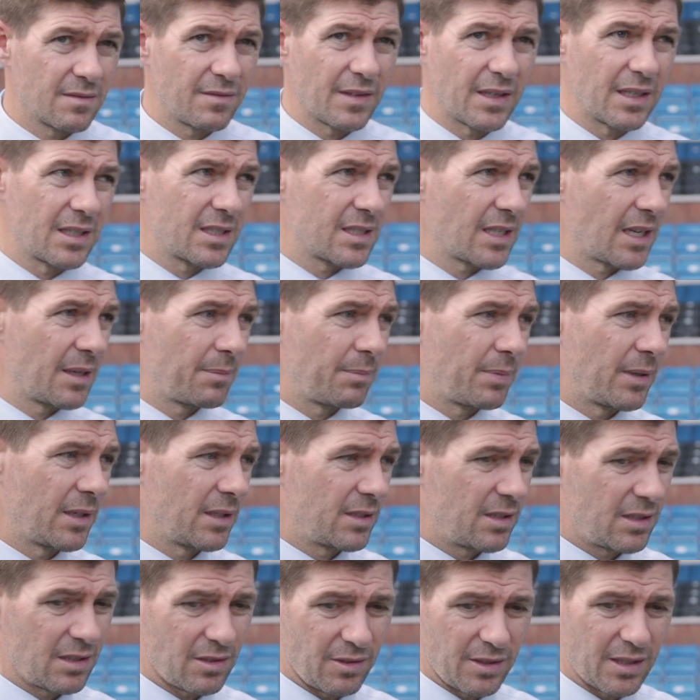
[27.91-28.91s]
Very tight
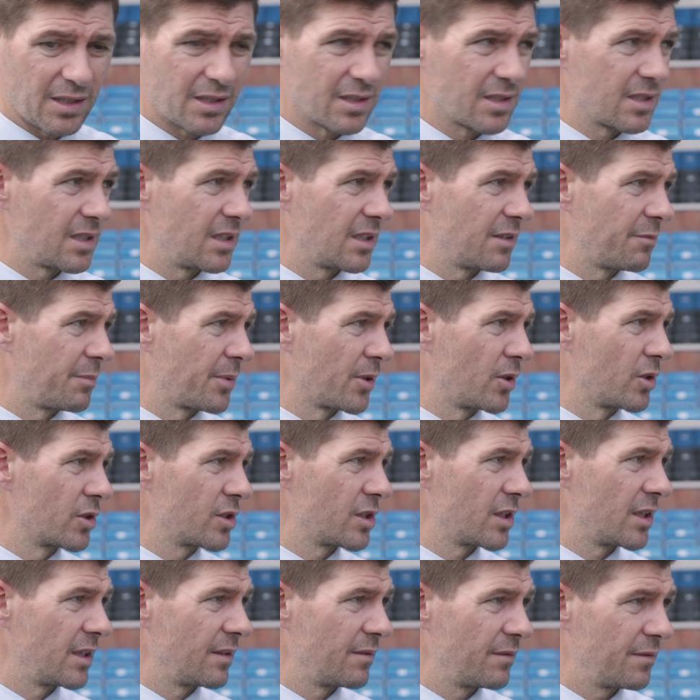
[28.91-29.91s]
pitch, you know, you can see they've
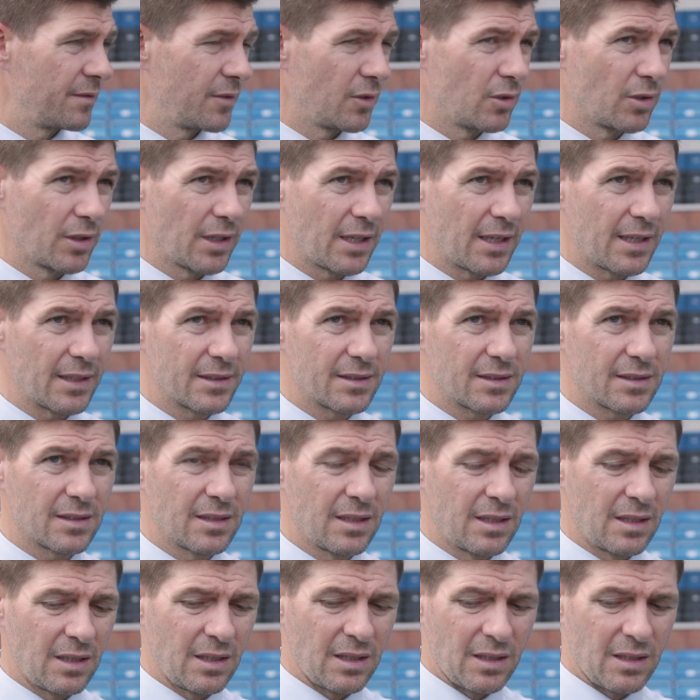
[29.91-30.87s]
brought it in 4 yards.